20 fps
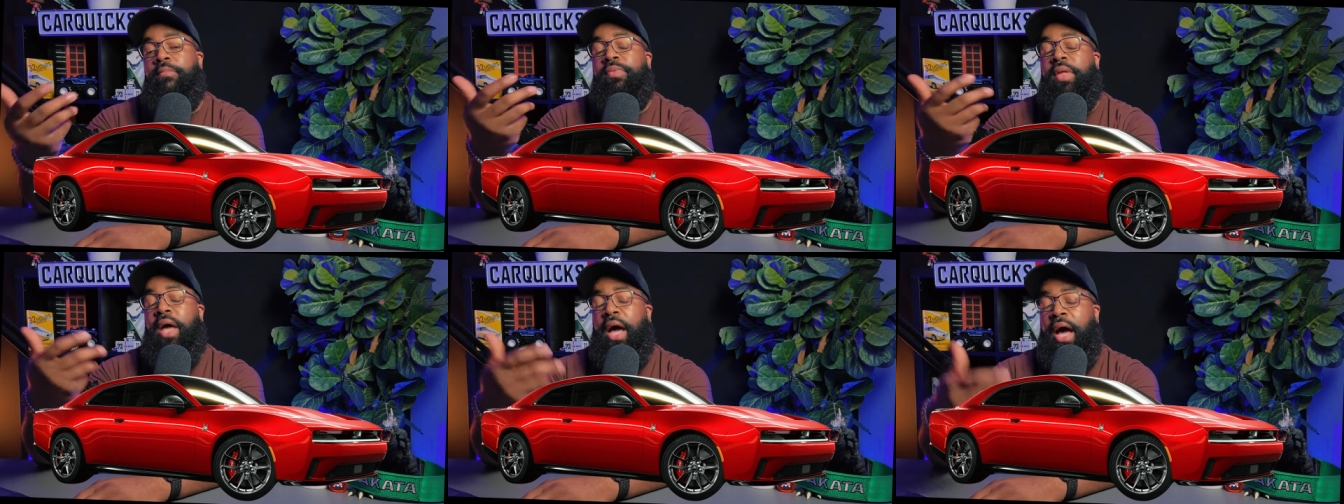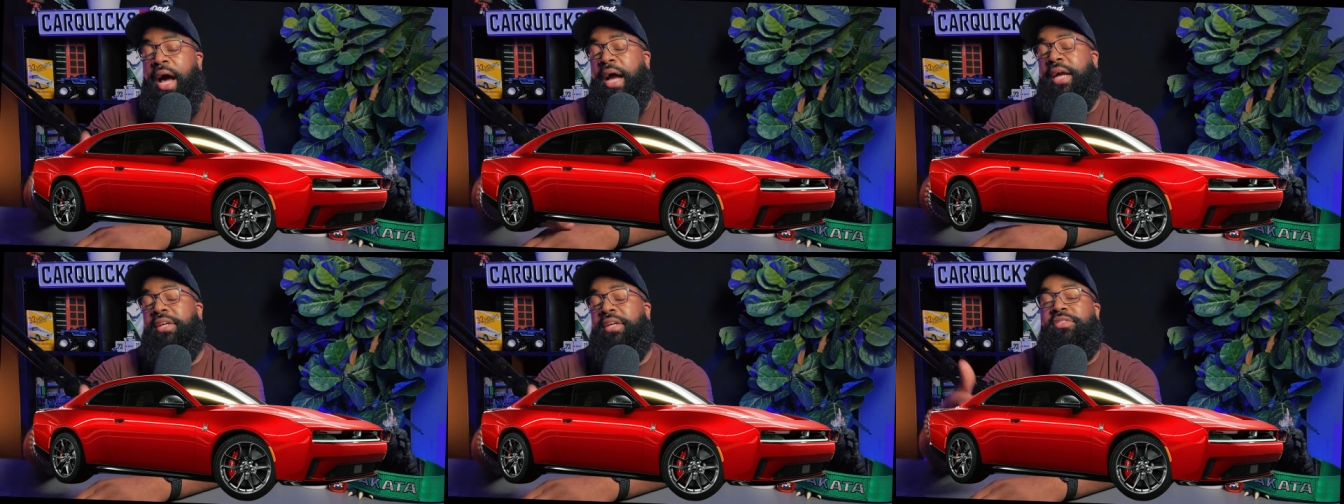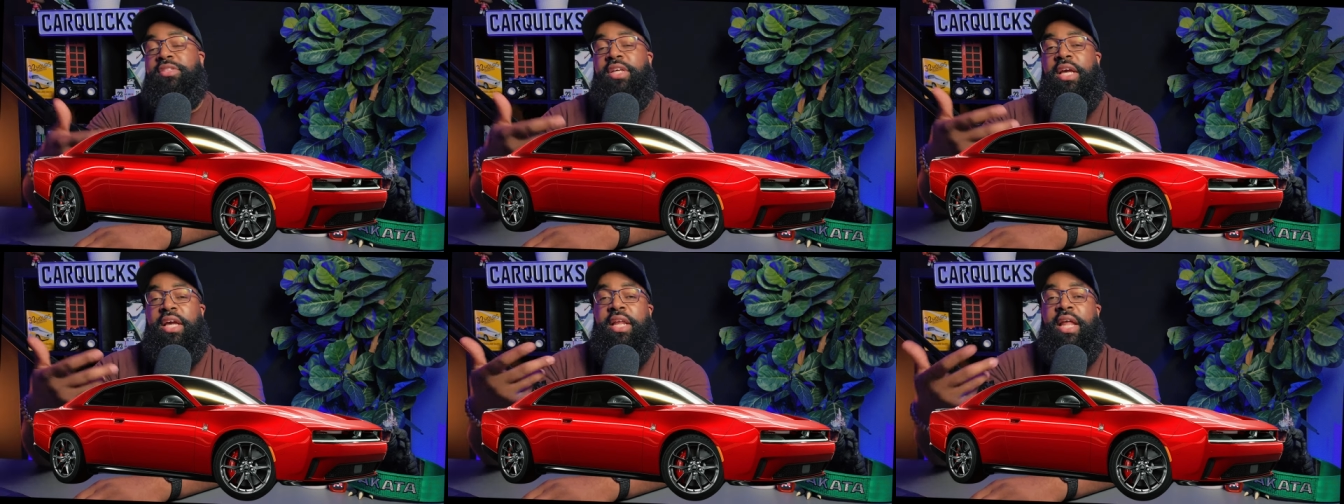I
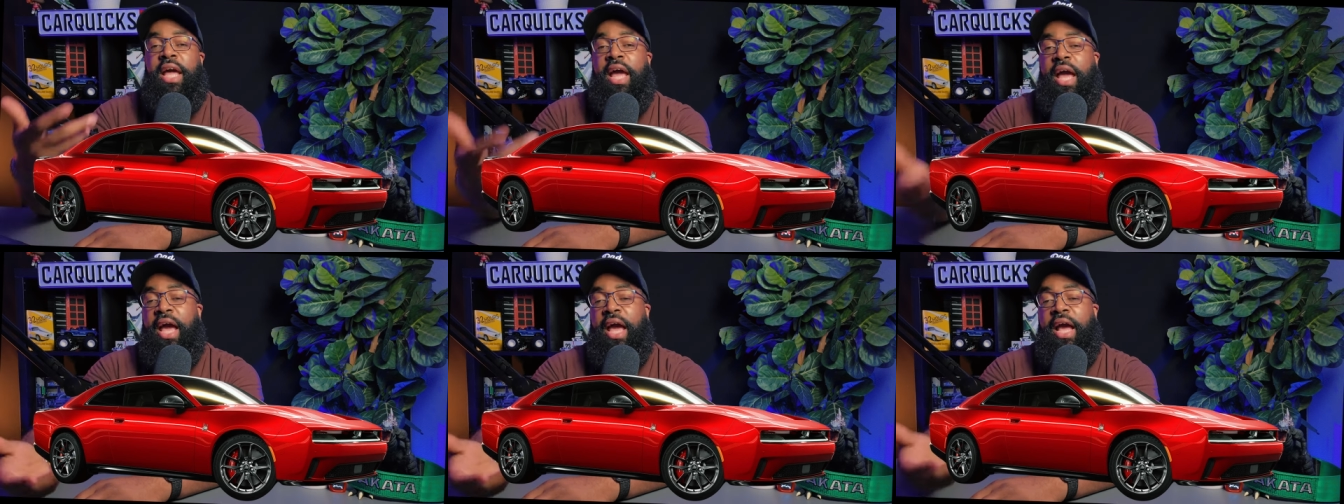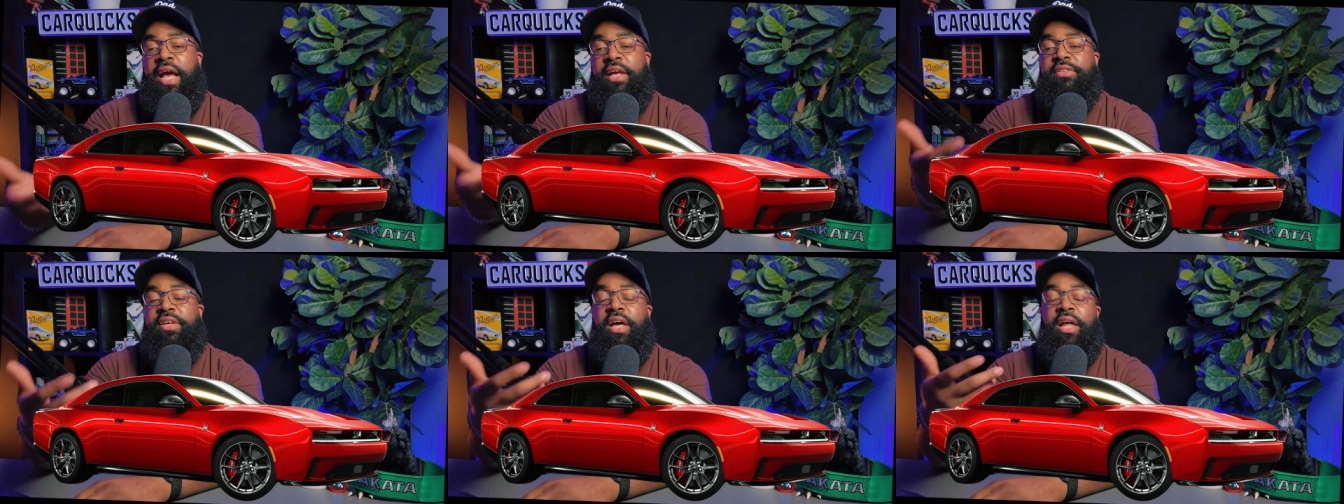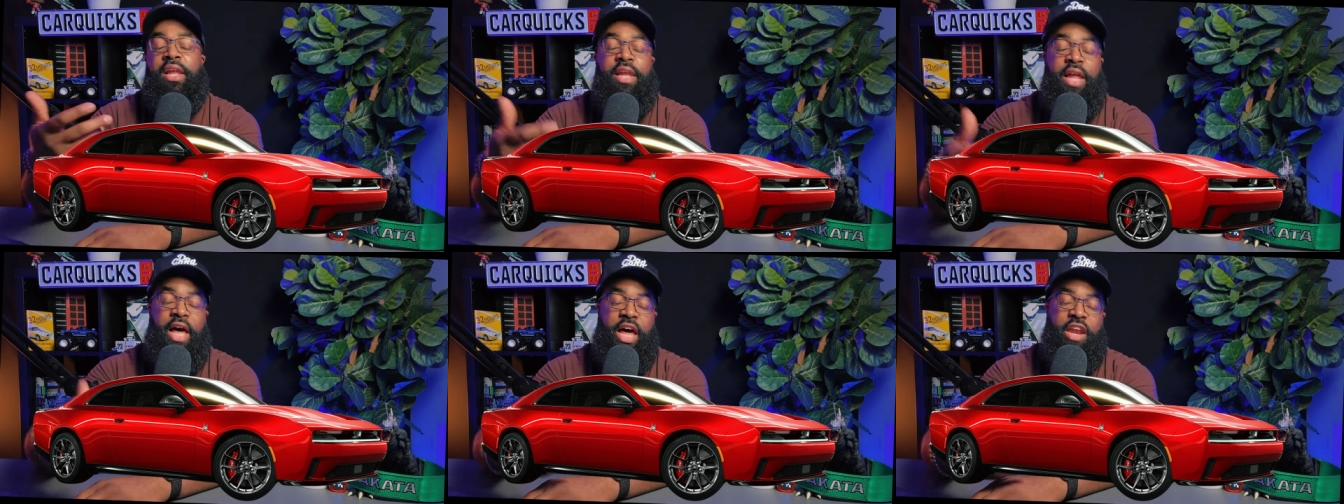say it has a
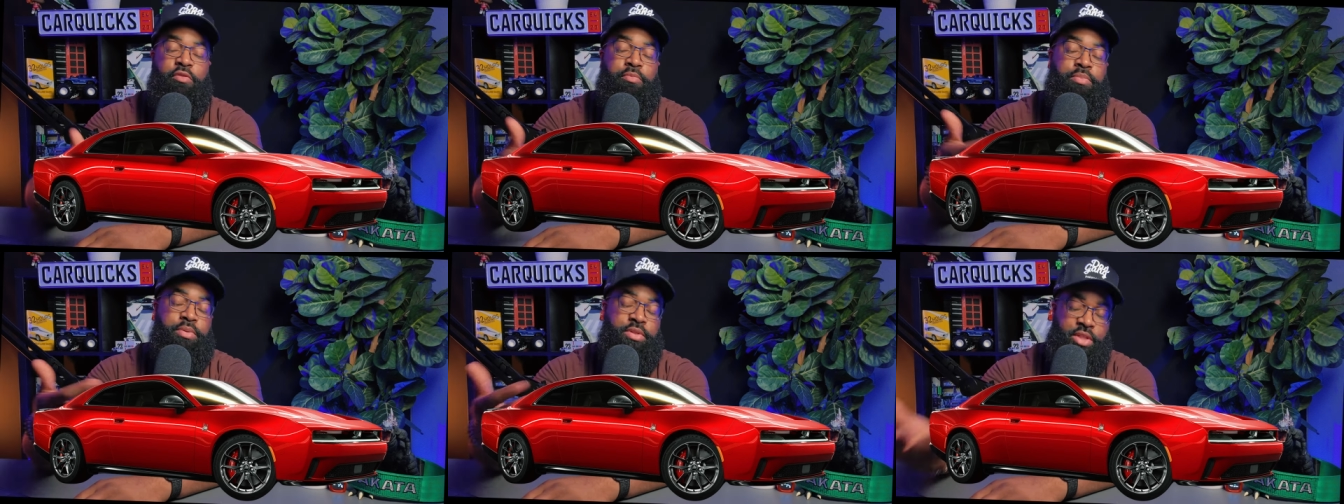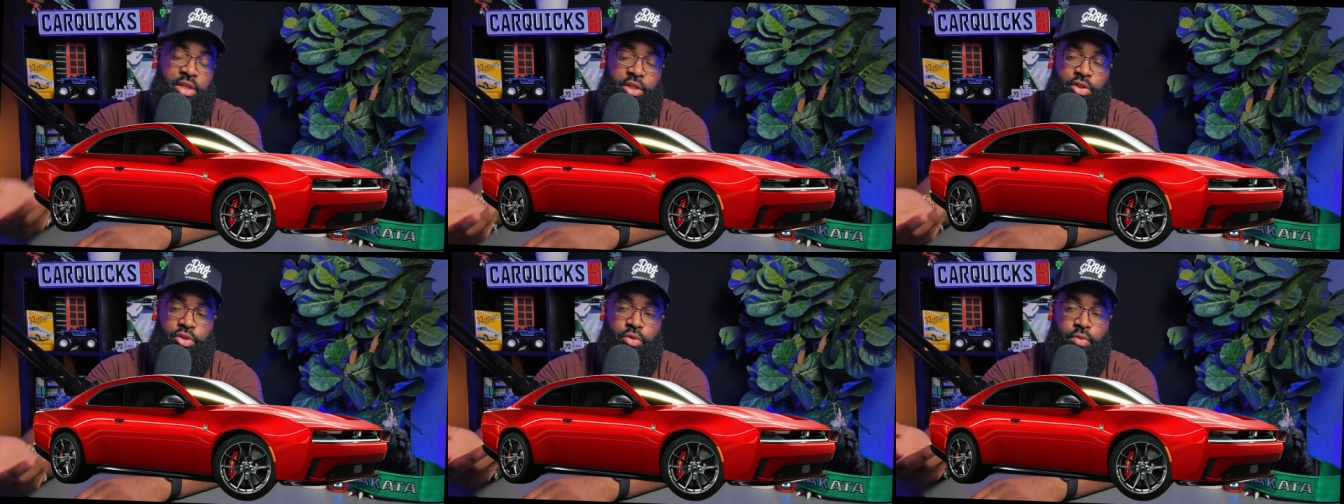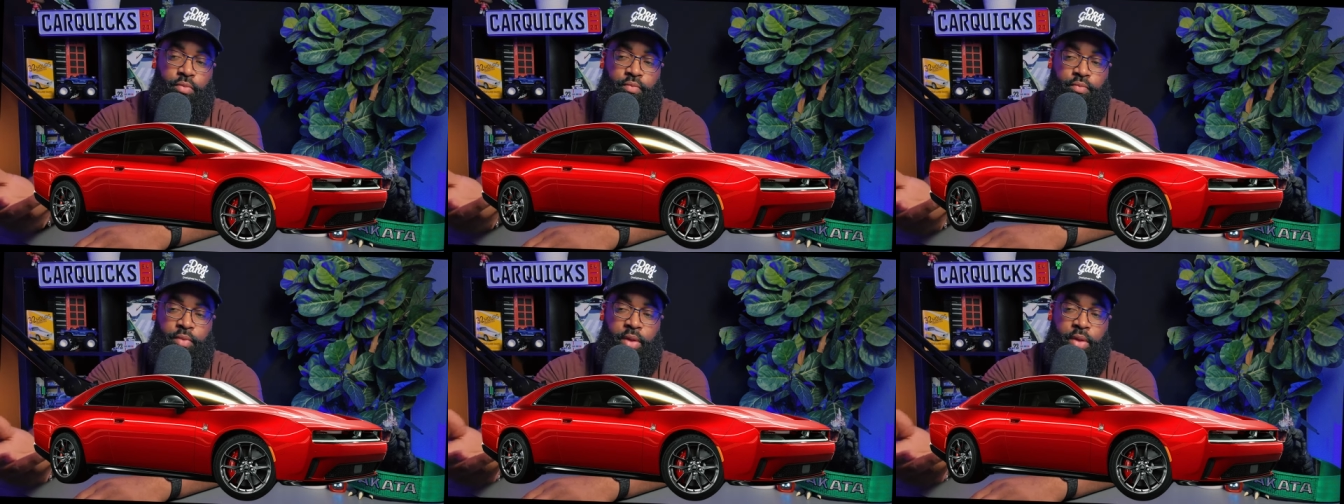lot of potential.